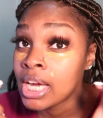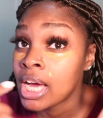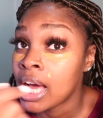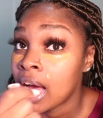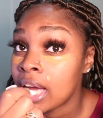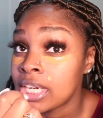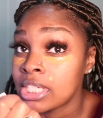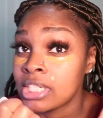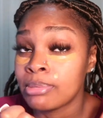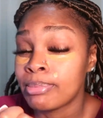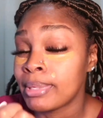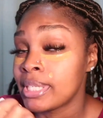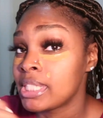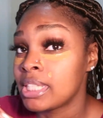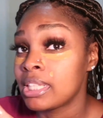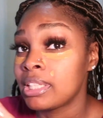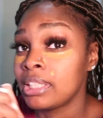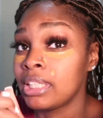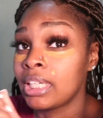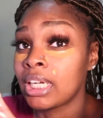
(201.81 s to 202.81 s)
I just
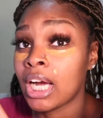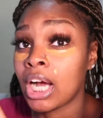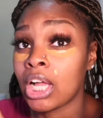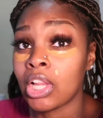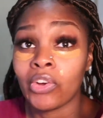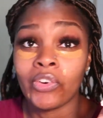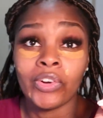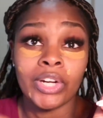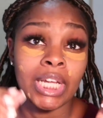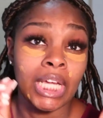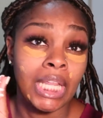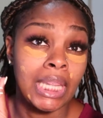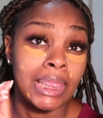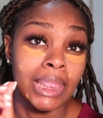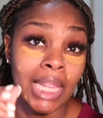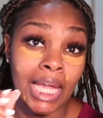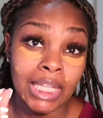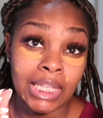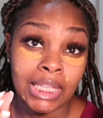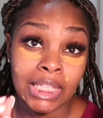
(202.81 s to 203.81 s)
basically color it in
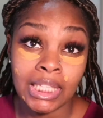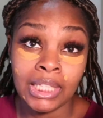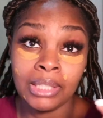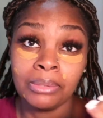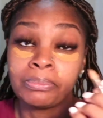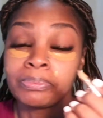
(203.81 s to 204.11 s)
lightly.